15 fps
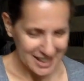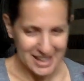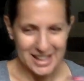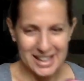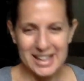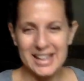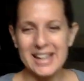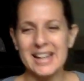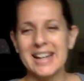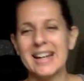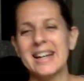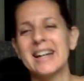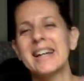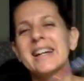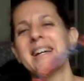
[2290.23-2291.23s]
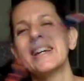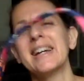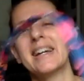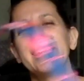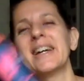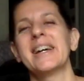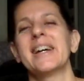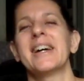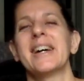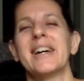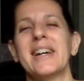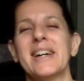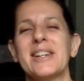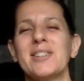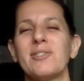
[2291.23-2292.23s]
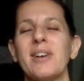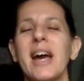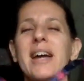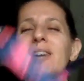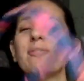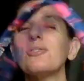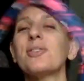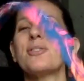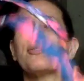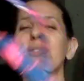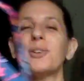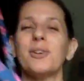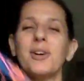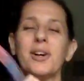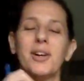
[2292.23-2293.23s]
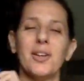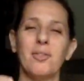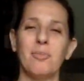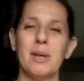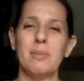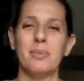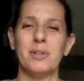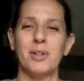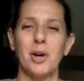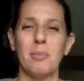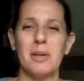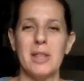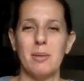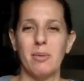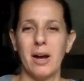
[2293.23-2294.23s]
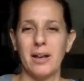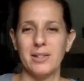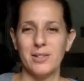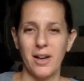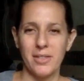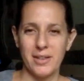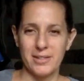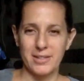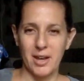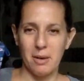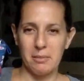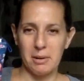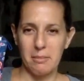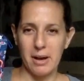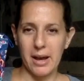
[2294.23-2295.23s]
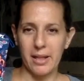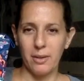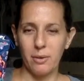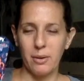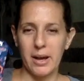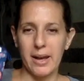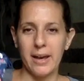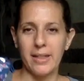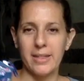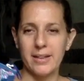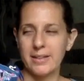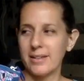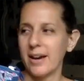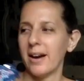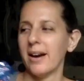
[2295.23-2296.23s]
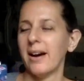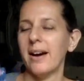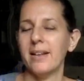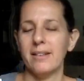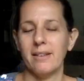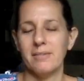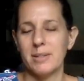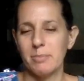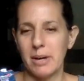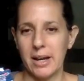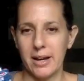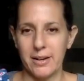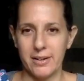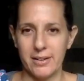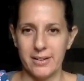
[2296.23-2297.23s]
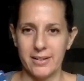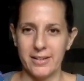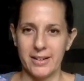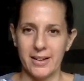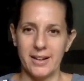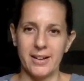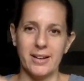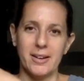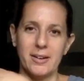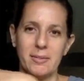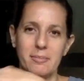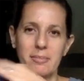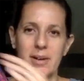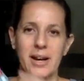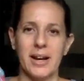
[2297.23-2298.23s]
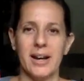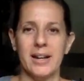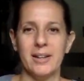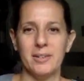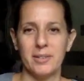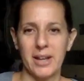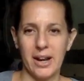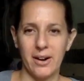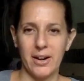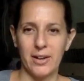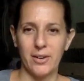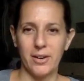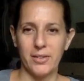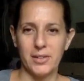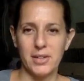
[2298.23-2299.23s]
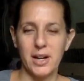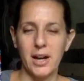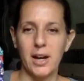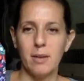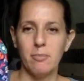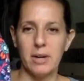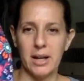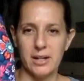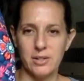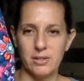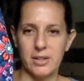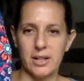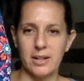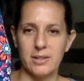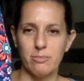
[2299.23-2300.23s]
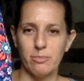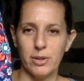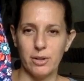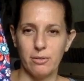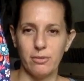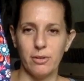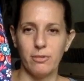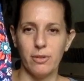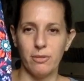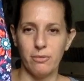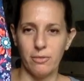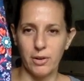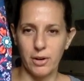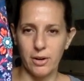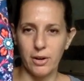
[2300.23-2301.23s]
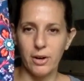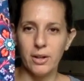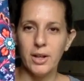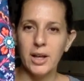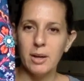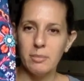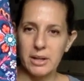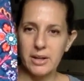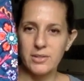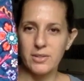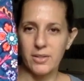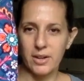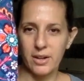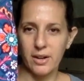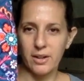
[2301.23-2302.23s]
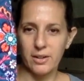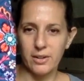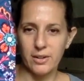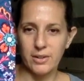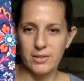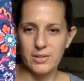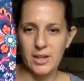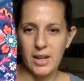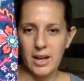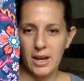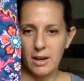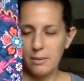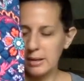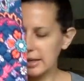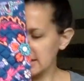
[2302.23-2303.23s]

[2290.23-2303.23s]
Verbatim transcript: uh, Dragon fruit floral. If people know me, they probably saw this coming a mile away. This, I love this pattern. Um, I carry it all the time, but I do think it's beautiful for fall because of the colors. I mean,